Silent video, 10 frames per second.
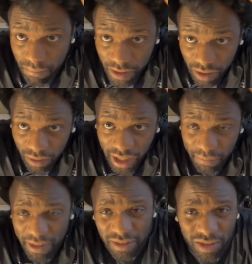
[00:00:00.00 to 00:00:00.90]
Yo, gotta
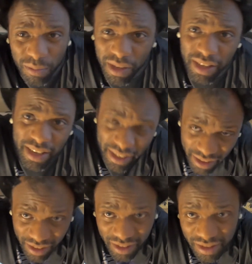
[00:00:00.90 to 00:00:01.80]
make sure my
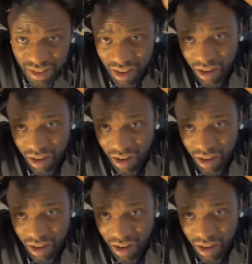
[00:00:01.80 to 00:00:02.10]
hair's